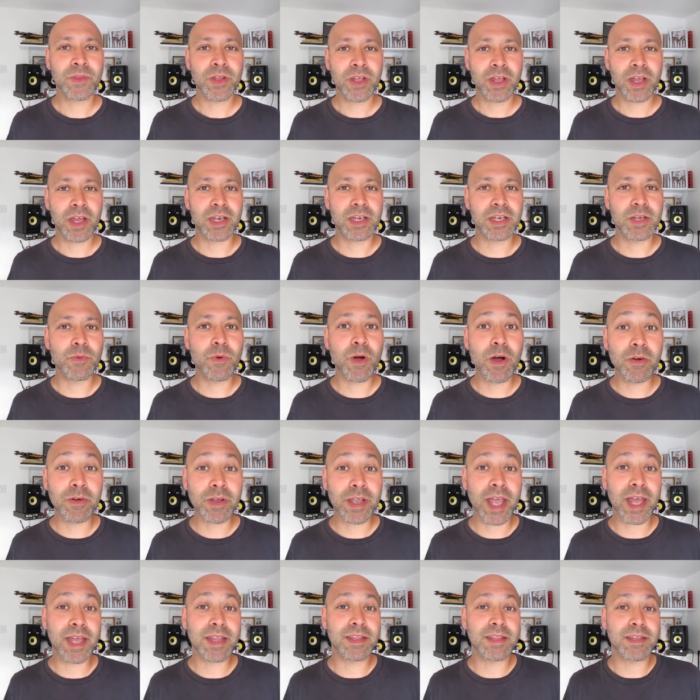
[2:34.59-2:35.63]
and you won't
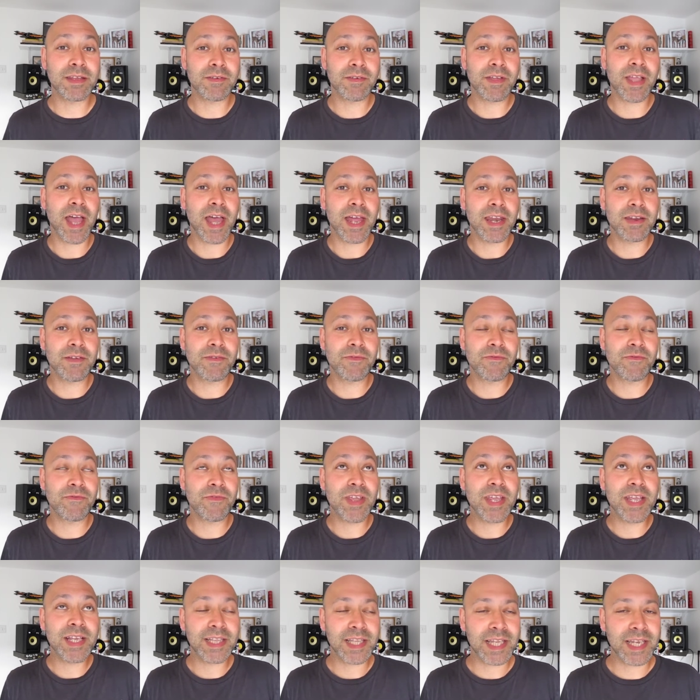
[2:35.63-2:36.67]
get the kind of
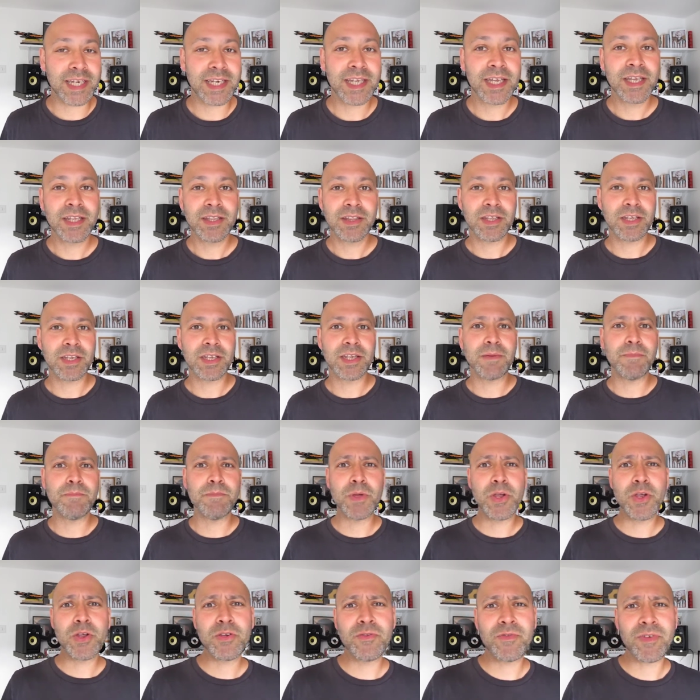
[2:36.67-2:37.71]
feeling that you're
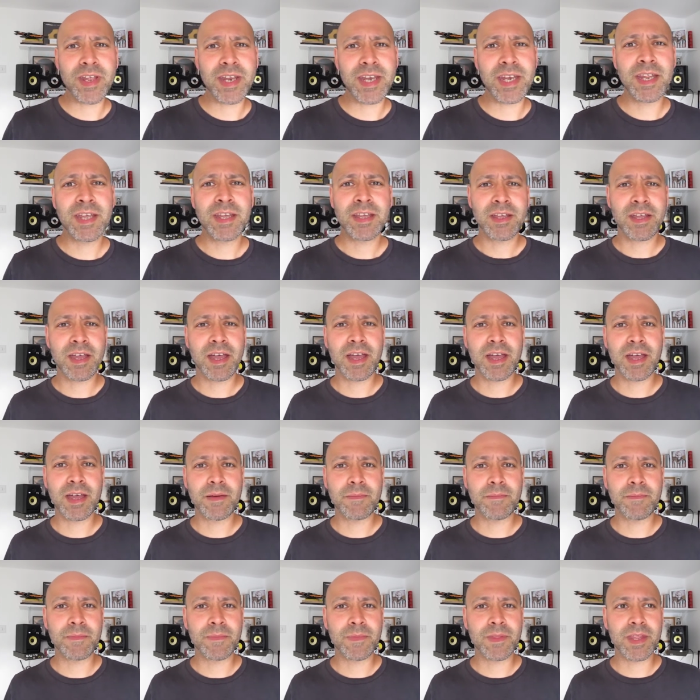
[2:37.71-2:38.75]
moving
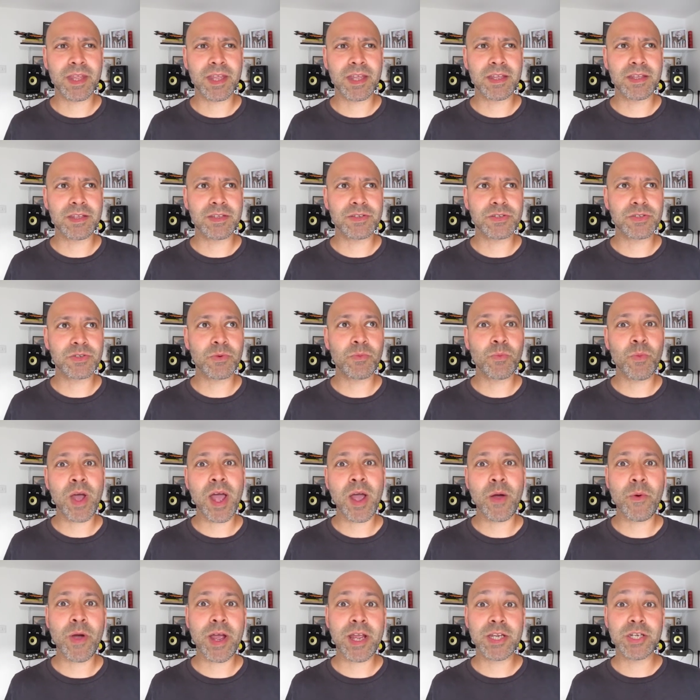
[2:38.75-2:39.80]

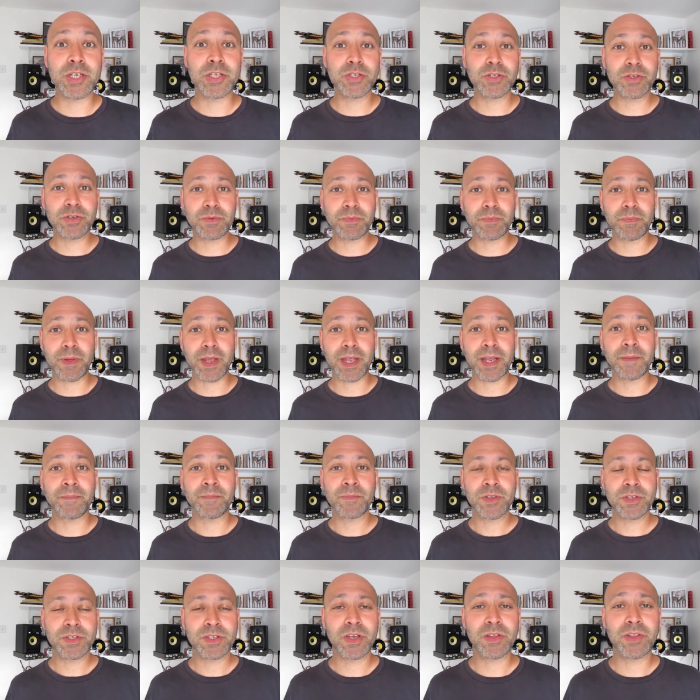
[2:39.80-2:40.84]
somewhere where you shouldn't be.
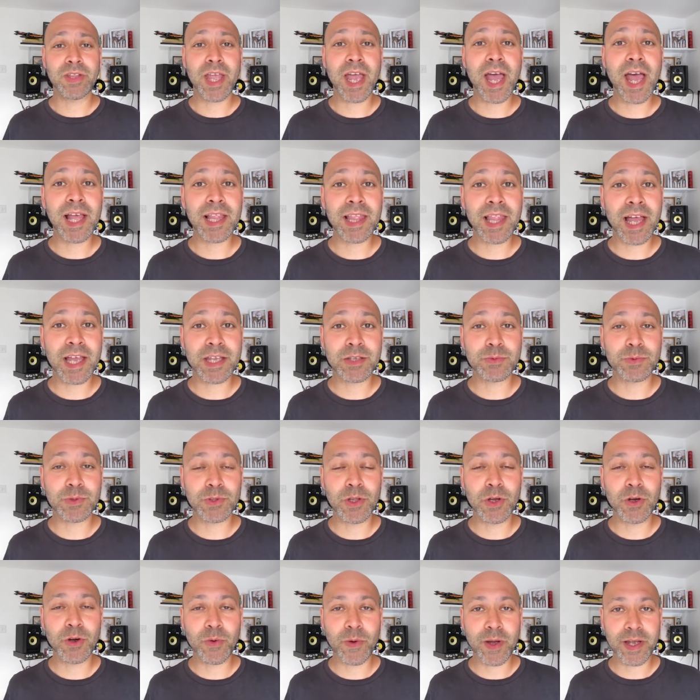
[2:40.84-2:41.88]
So the eye lines will
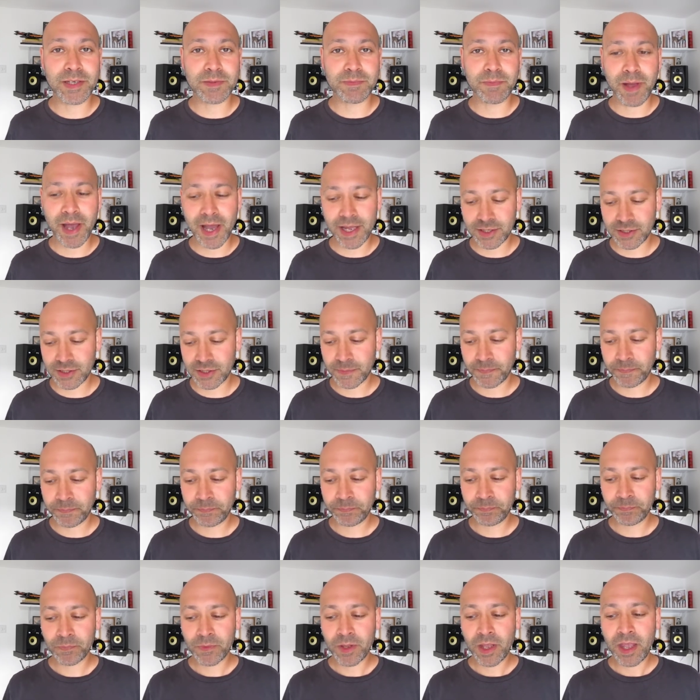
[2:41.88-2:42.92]
always match.
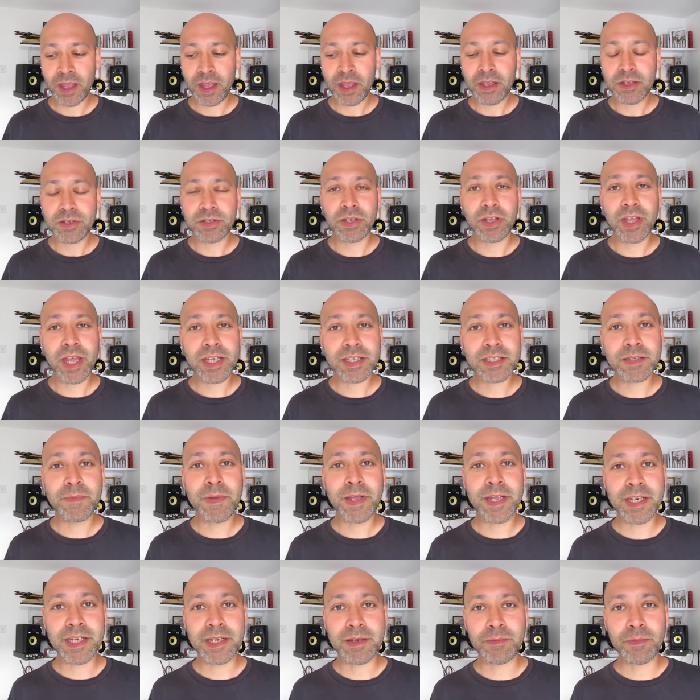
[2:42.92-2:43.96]
So that's
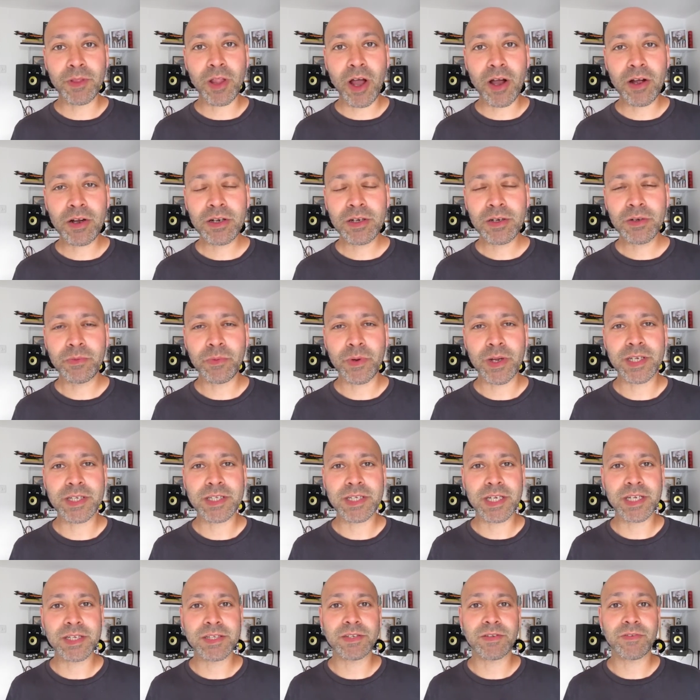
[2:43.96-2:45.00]
medium long, which
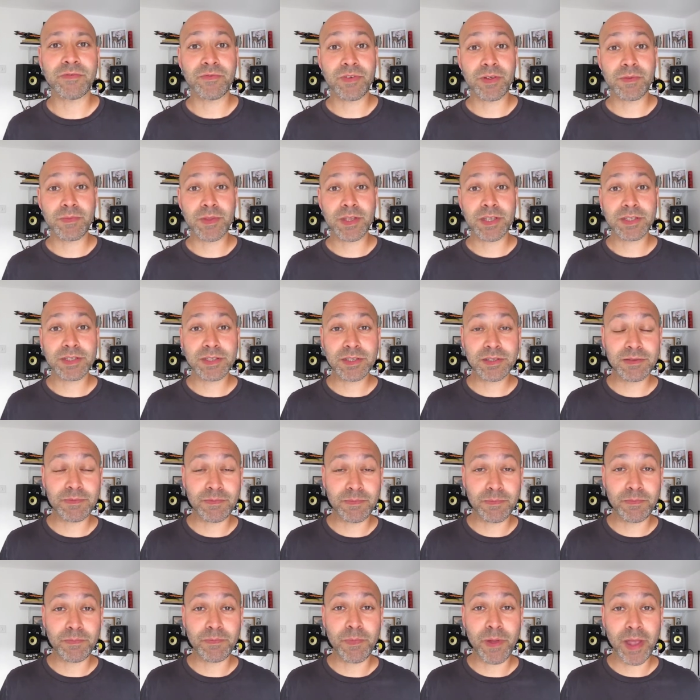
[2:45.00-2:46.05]
is from the
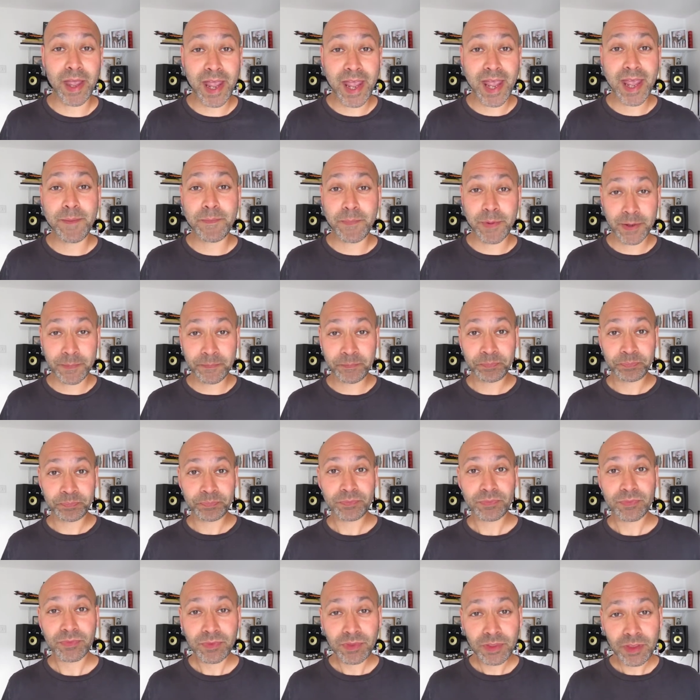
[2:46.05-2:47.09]
hip
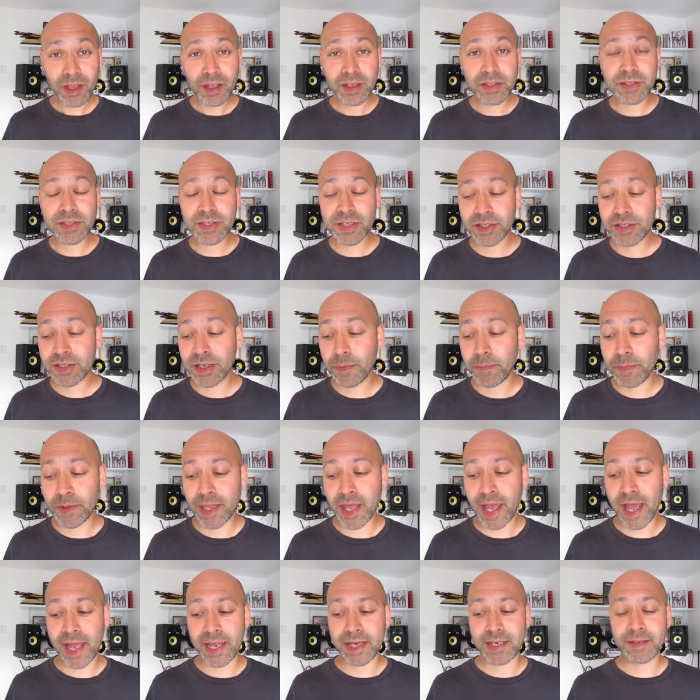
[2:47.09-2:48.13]
to the top of the
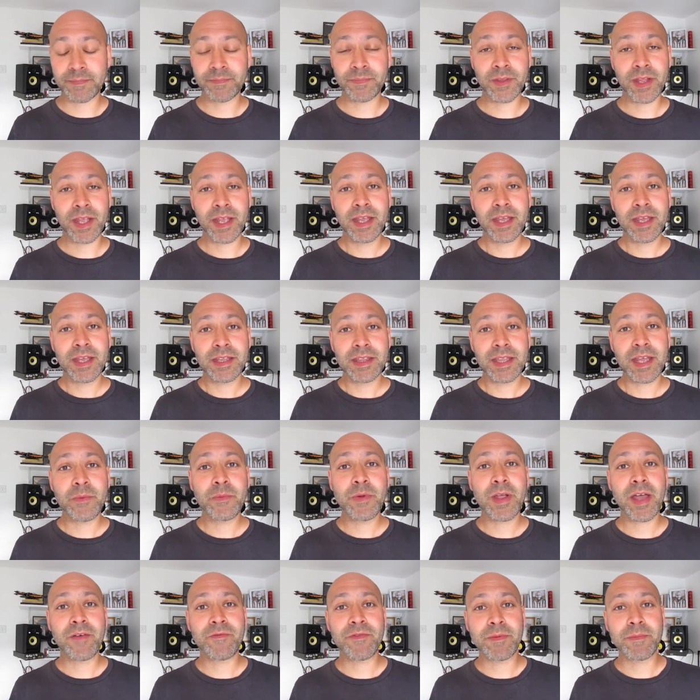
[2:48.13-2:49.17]
head. Then
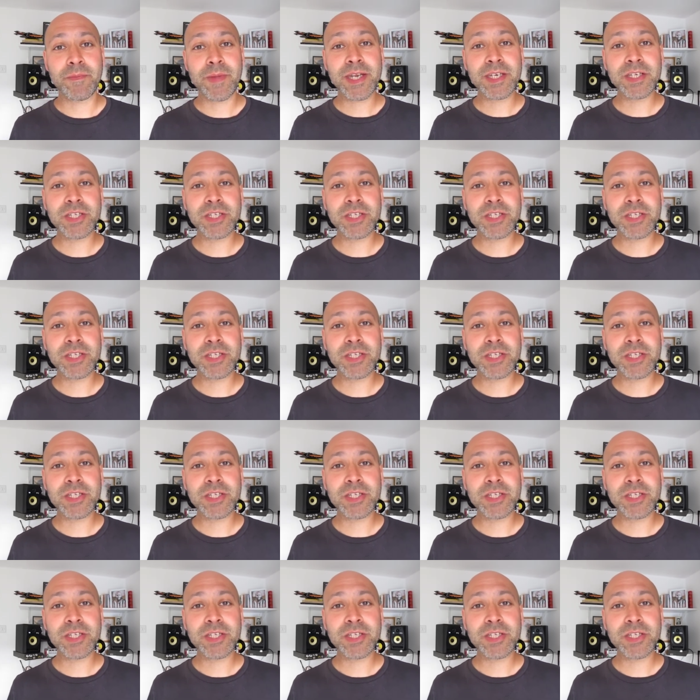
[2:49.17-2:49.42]
we have a mid